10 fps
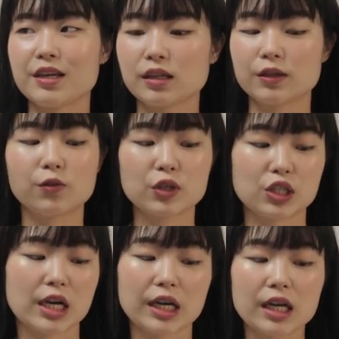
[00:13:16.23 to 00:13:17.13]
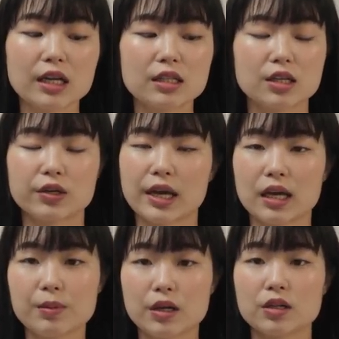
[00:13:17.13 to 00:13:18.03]
like for jacket is
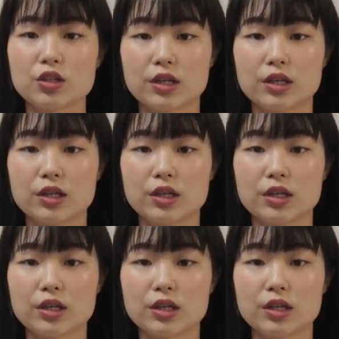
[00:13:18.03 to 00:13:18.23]
okay because you